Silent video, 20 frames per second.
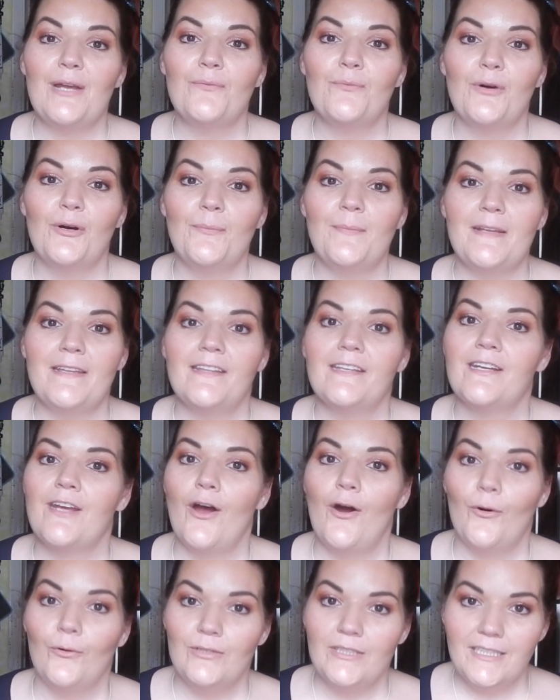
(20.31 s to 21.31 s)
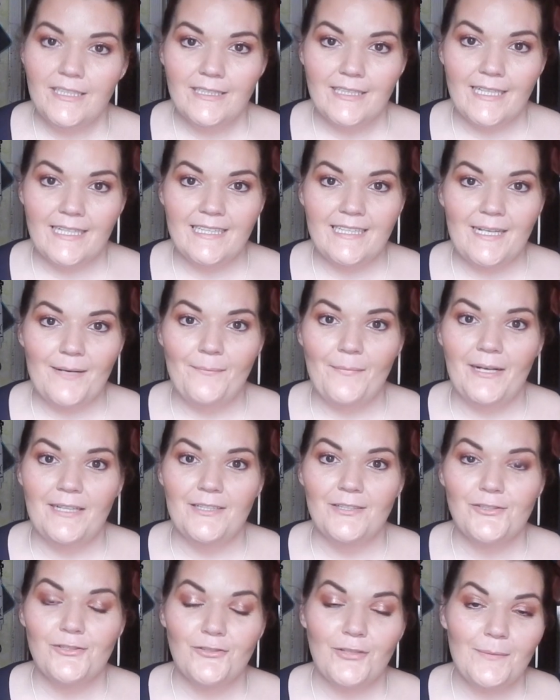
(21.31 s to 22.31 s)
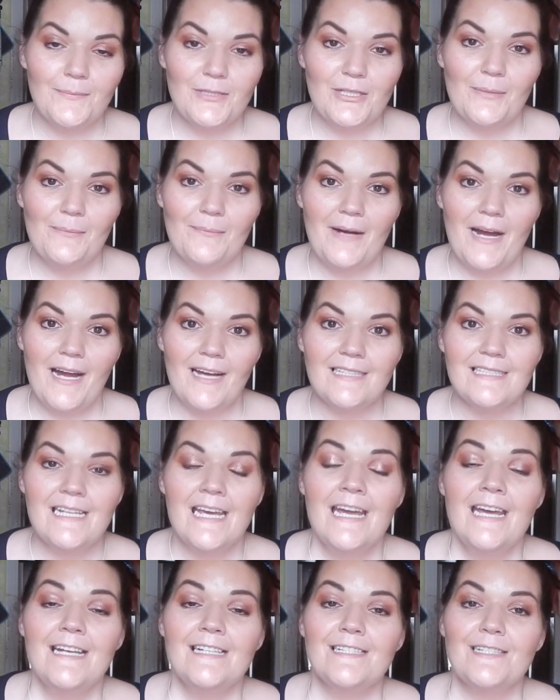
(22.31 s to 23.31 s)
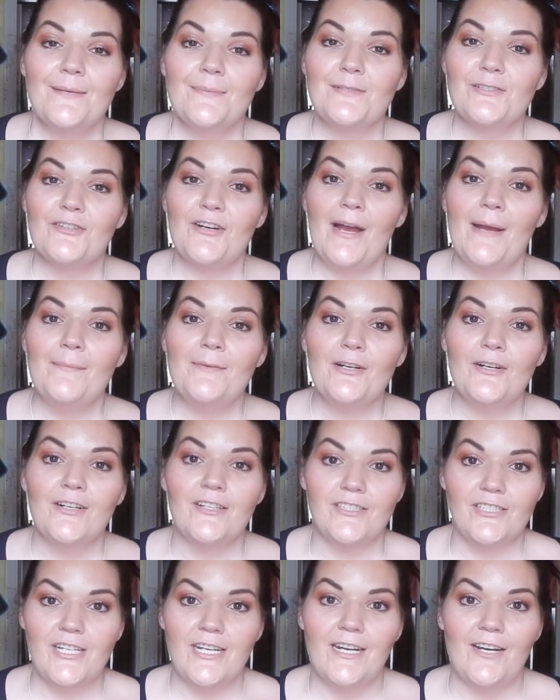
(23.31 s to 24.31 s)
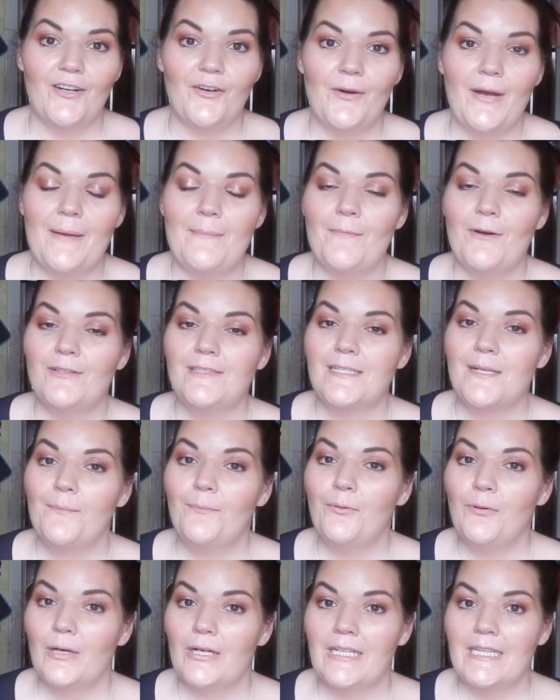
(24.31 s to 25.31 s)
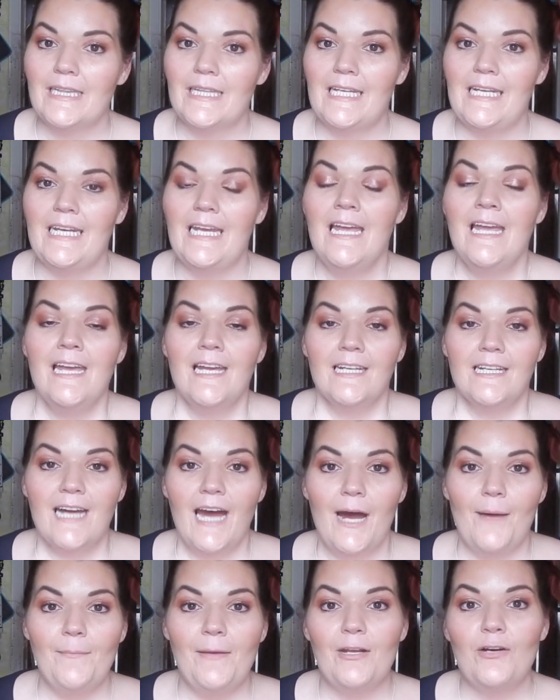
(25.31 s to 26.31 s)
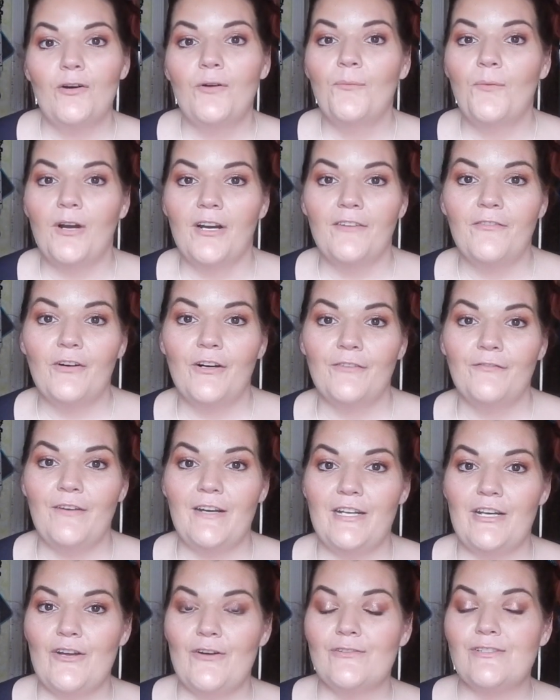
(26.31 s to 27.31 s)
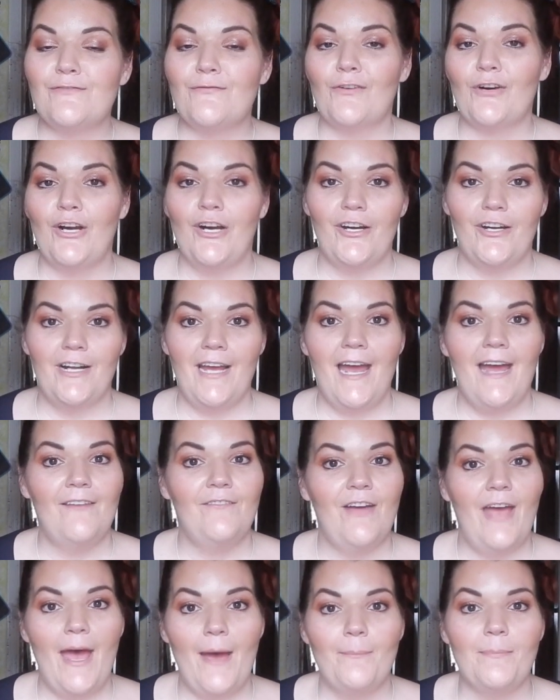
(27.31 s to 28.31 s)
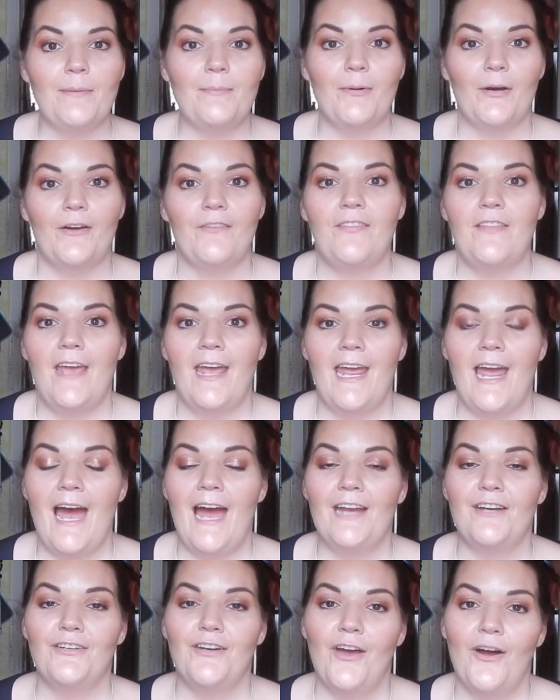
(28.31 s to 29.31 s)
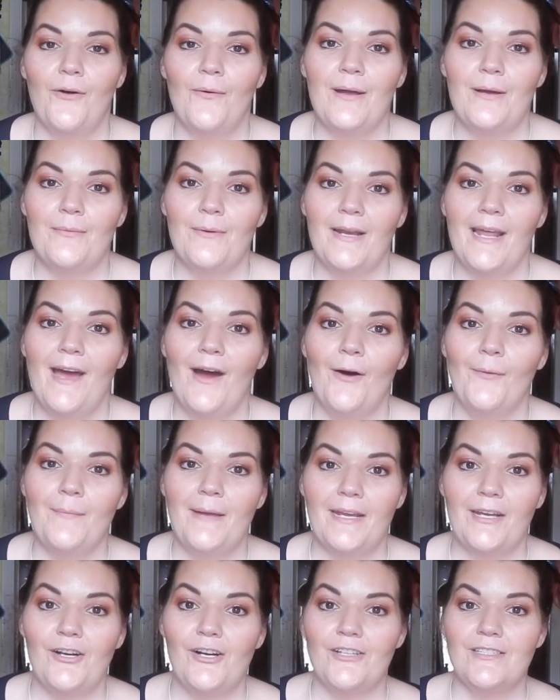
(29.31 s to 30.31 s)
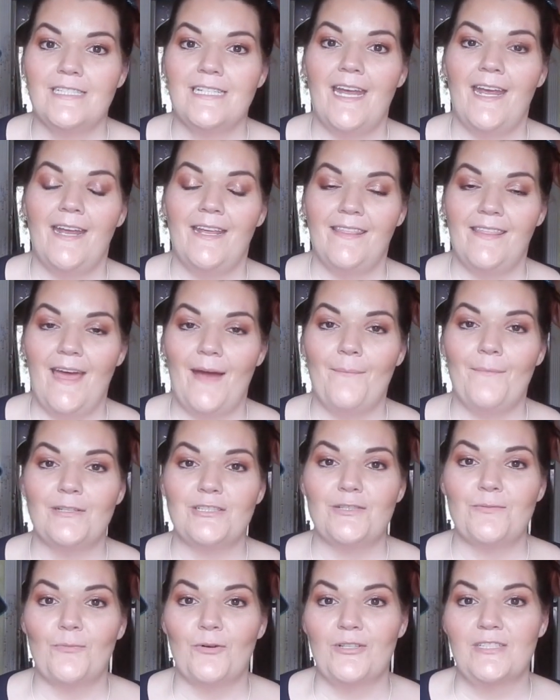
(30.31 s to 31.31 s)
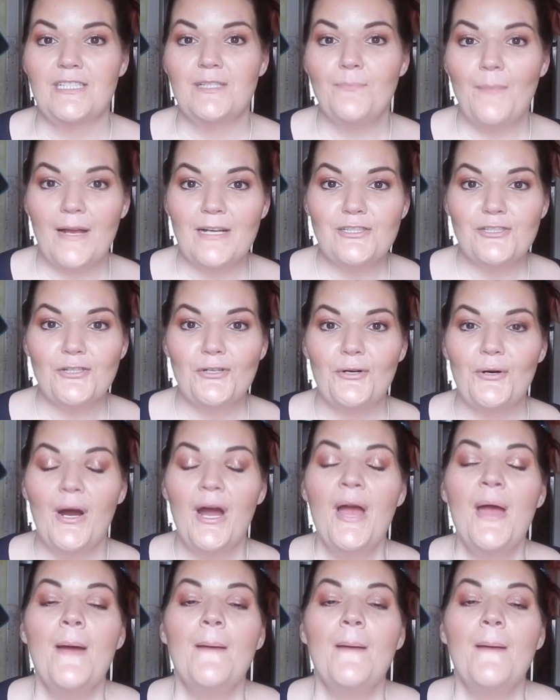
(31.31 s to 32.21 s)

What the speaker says: It will be the only link in my description box. Subscribe to her channel and most importantly, comment on one of her videos for her to have a happy birthday. I know it would help make her day that much more special.